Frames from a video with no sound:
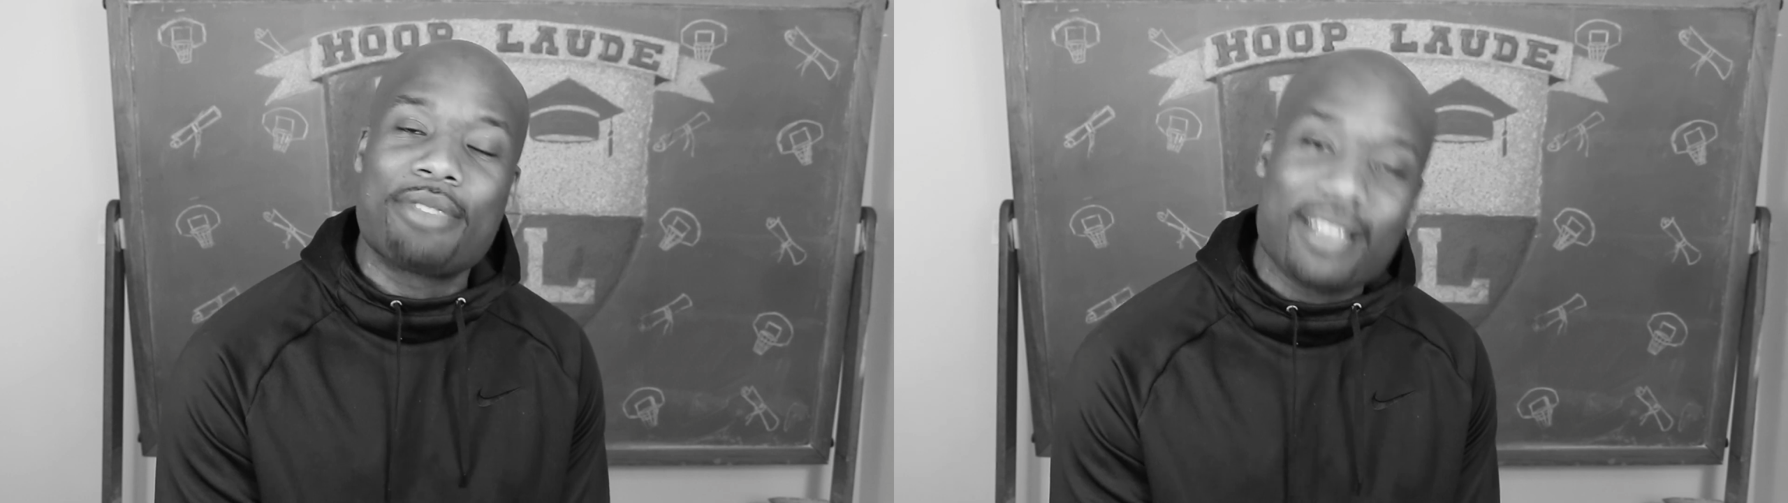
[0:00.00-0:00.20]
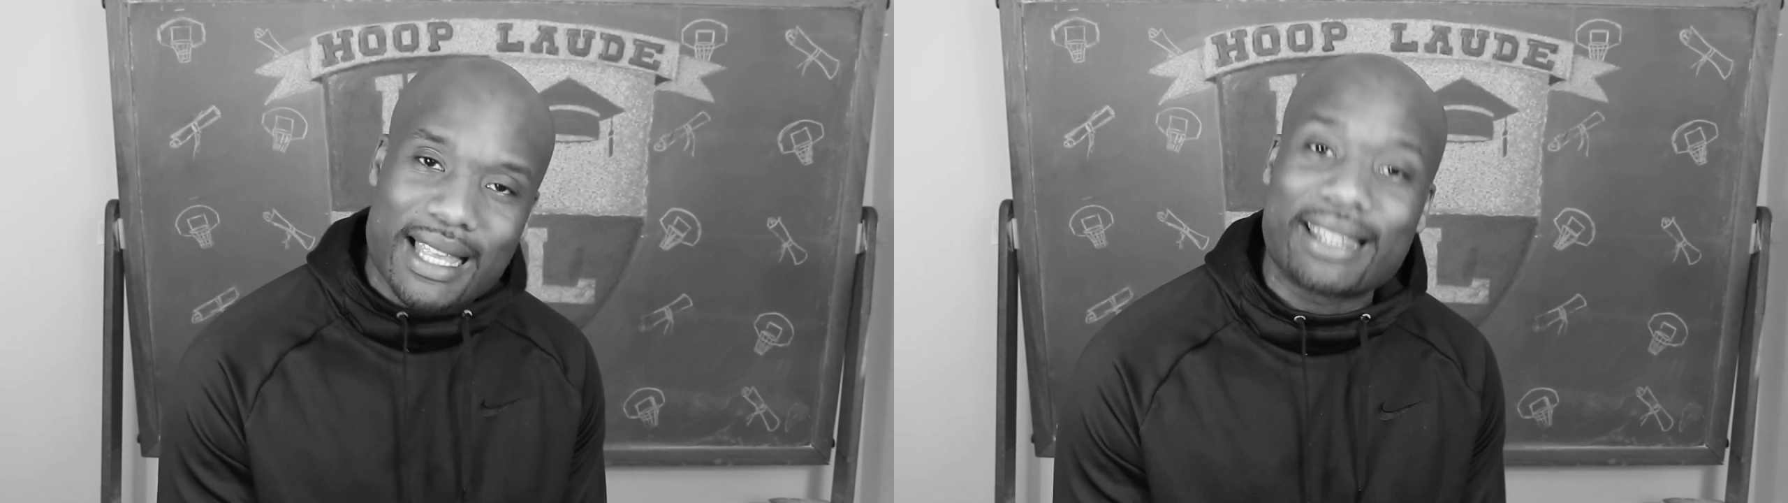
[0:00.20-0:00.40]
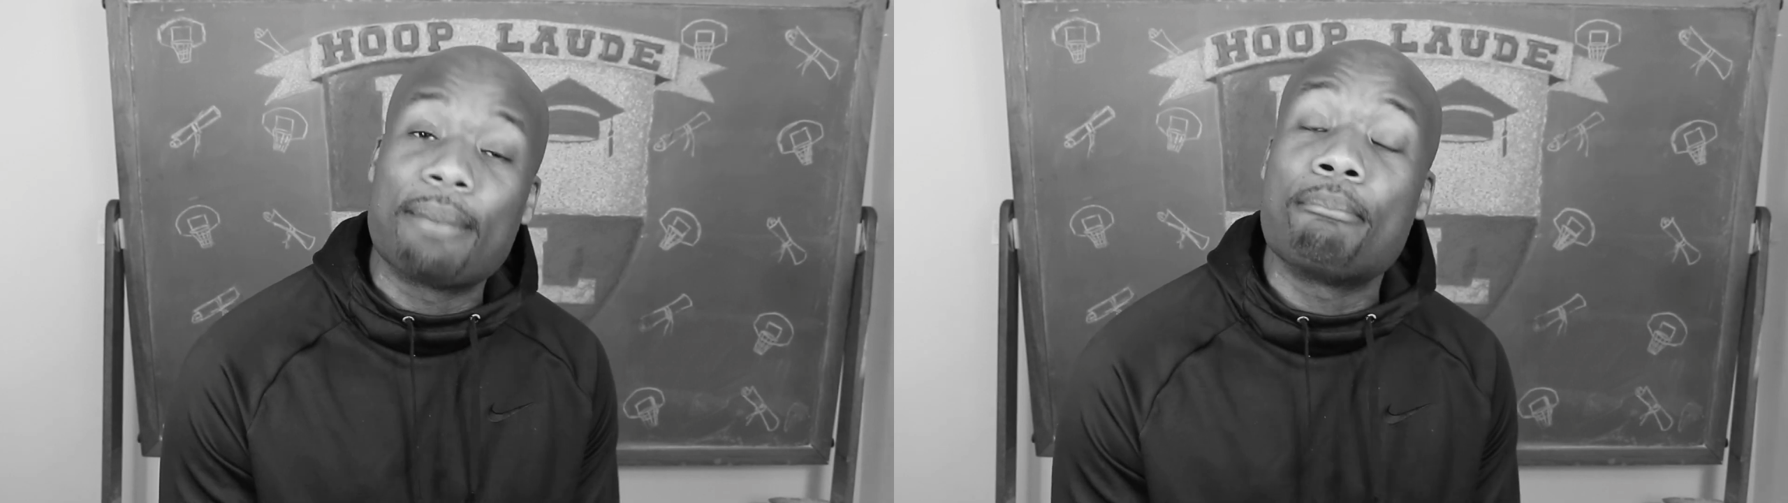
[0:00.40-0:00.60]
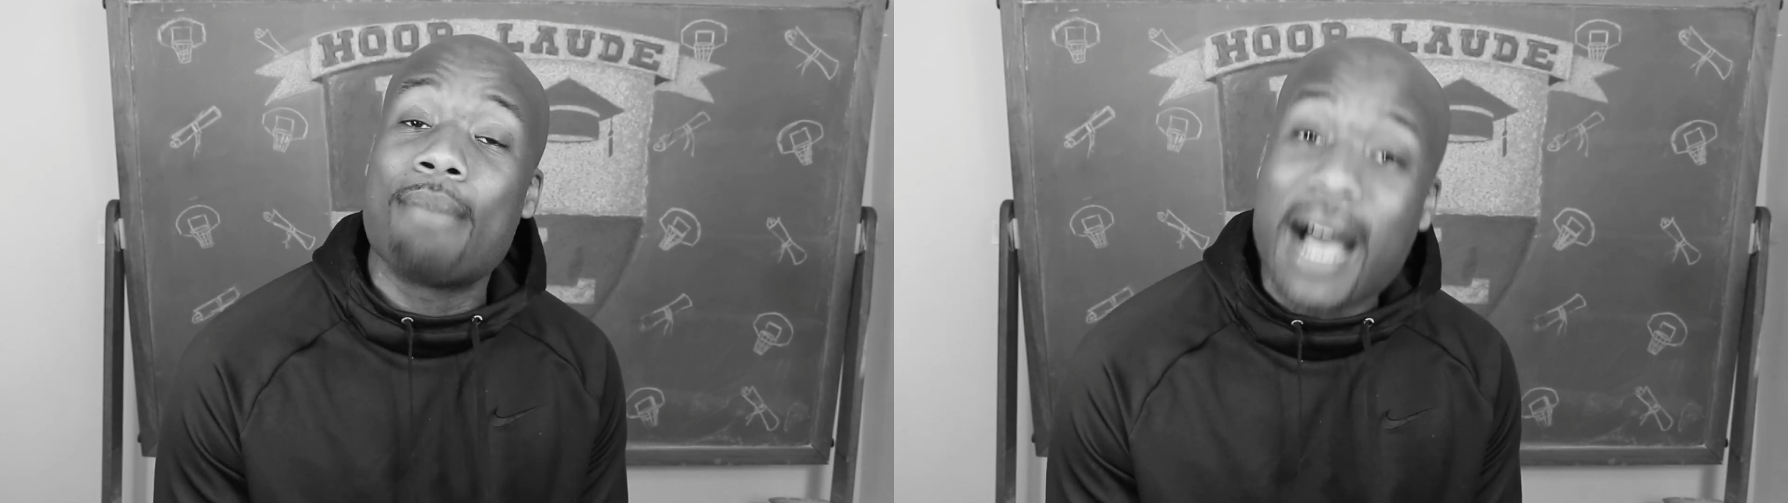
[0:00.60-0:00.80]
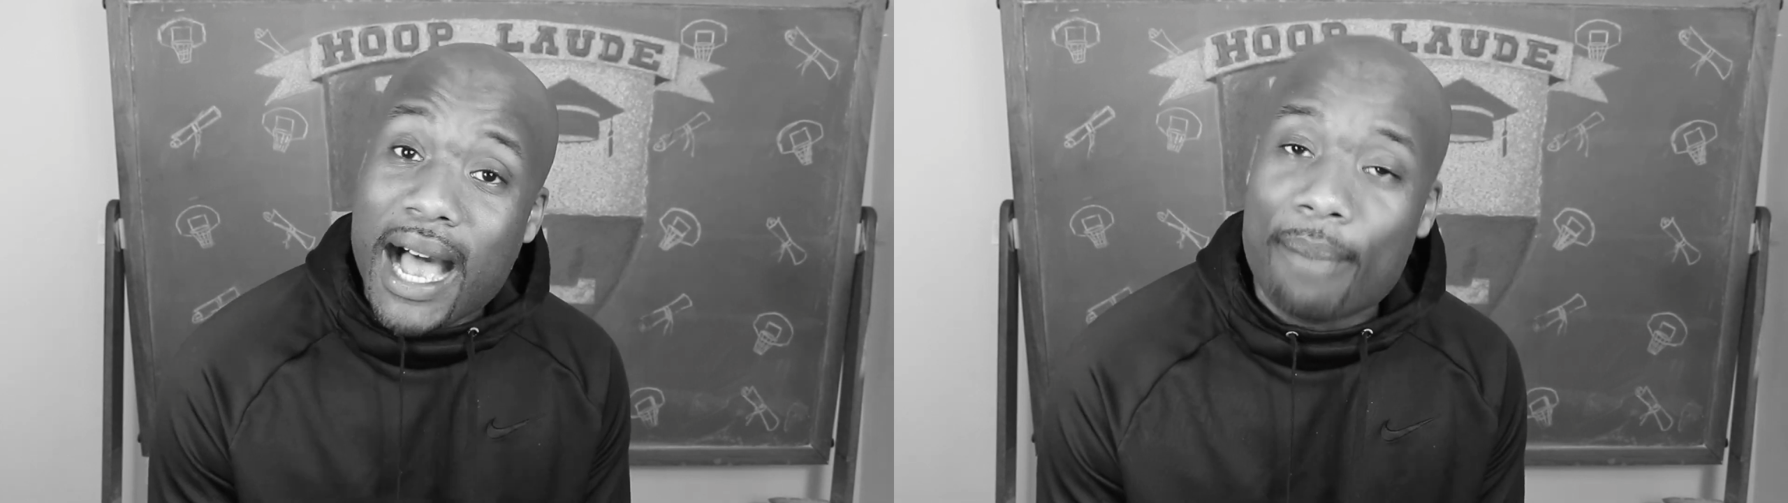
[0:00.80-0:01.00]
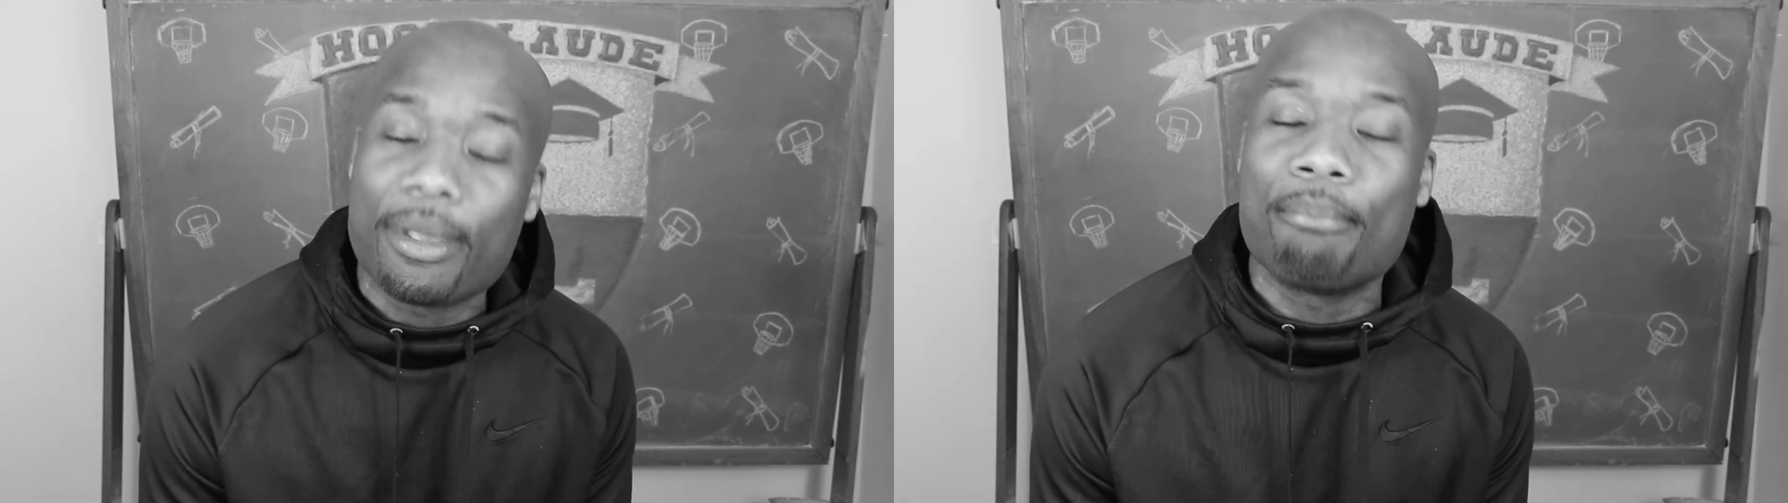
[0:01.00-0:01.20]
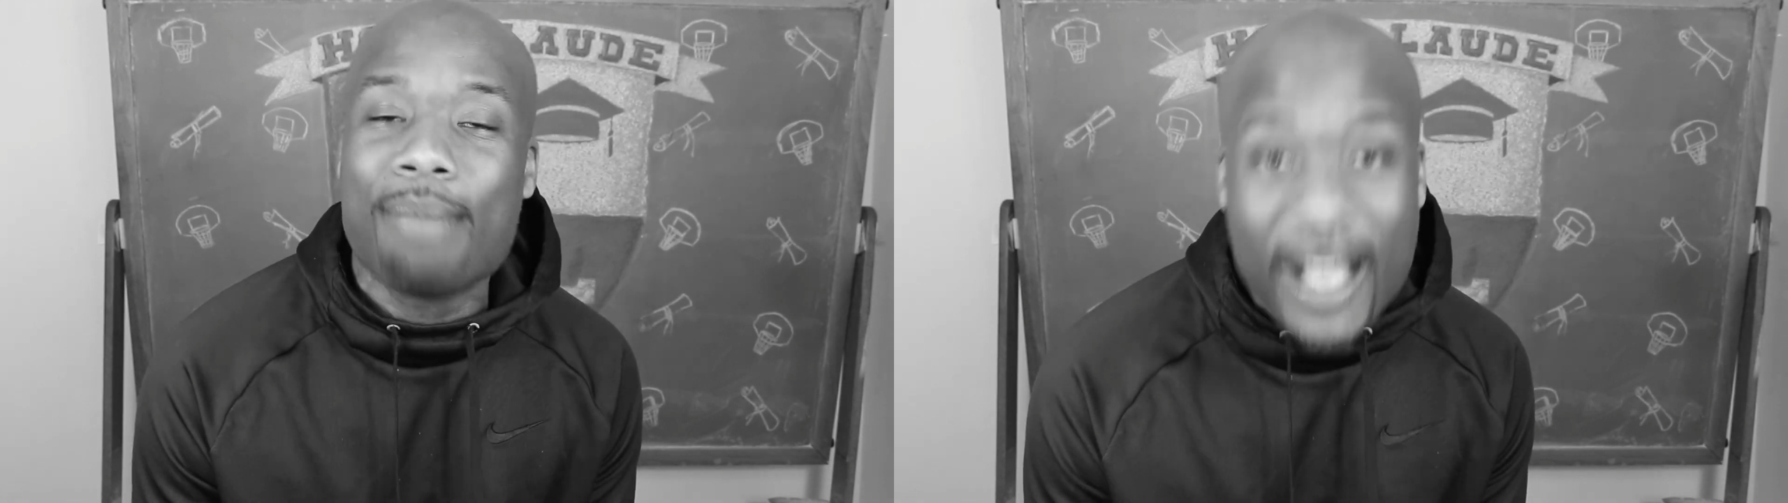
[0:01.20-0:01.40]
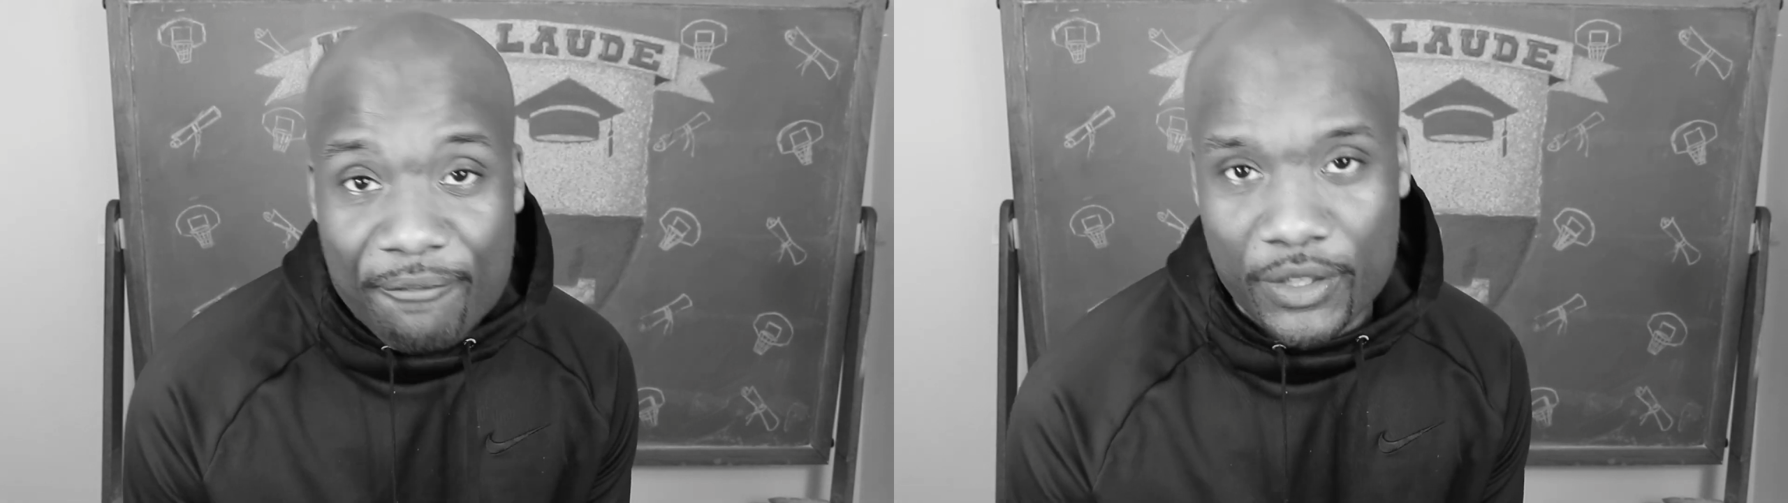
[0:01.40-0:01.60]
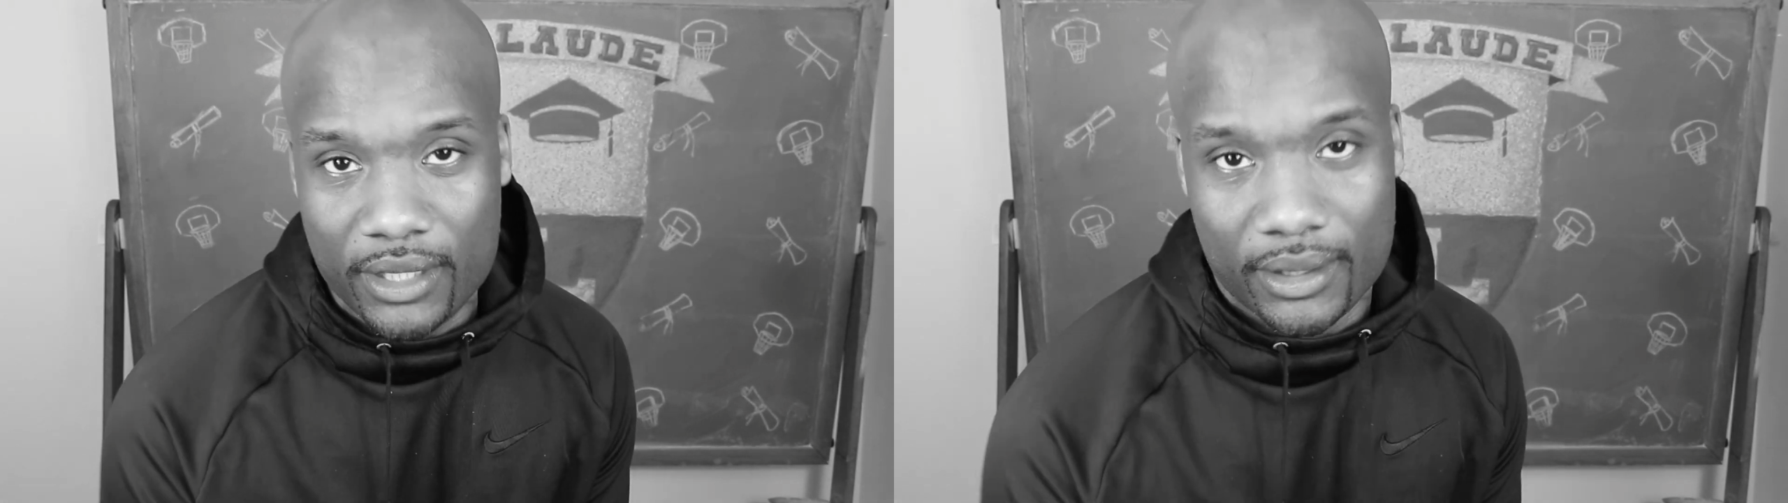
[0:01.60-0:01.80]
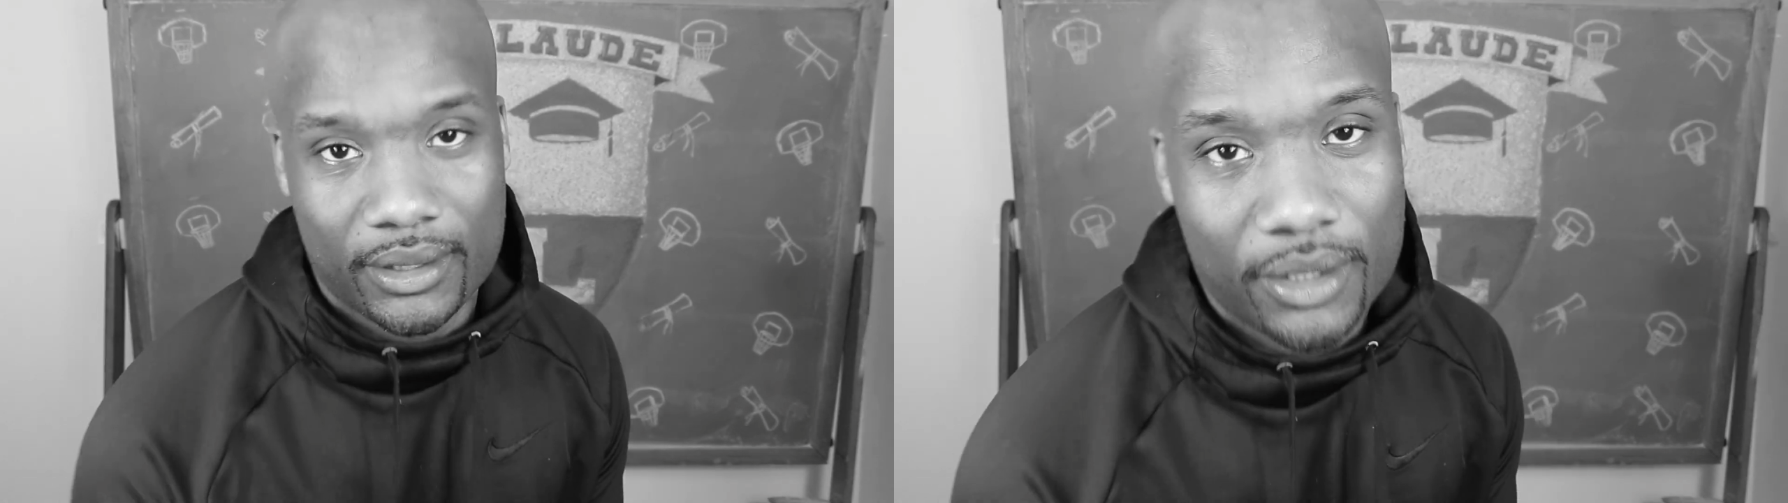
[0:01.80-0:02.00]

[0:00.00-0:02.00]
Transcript: They're like the mob, the mafia,